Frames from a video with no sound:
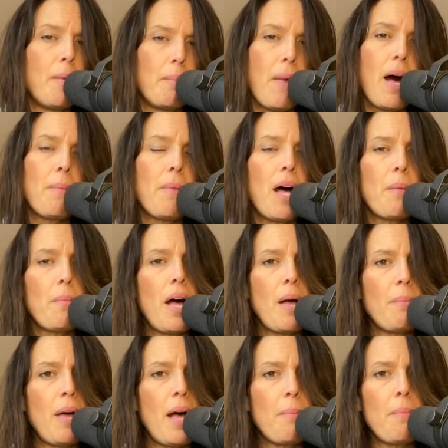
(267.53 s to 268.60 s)
Mum, mum,
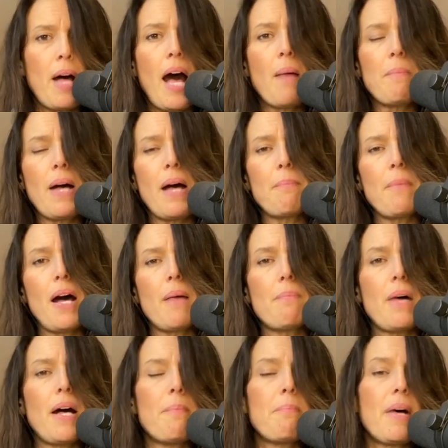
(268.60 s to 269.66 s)
mum, mum, mum, mum, mum,
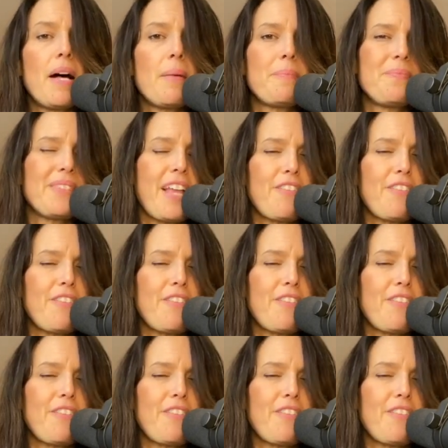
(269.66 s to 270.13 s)
mum, mum.